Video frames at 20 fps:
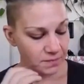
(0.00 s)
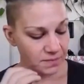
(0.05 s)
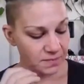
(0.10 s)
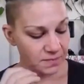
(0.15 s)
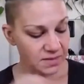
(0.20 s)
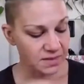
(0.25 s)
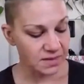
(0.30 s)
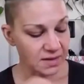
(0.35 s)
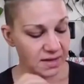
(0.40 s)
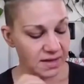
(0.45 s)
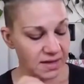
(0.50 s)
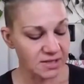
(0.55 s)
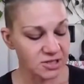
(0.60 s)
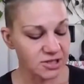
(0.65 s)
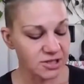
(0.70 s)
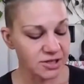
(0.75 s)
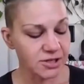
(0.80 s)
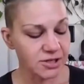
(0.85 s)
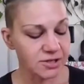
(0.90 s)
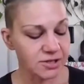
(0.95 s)
I
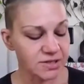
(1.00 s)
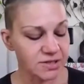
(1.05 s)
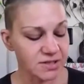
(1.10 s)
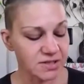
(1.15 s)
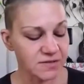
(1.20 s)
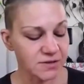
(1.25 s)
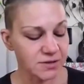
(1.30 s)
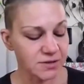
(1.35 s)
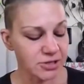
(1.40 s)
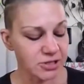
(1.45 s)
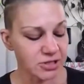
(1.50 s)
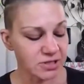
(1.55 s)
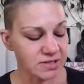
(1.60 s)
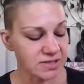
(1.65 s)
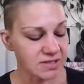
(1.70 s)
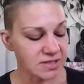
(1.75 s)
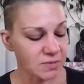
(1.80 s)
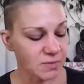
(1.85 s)
share your sense of urgency,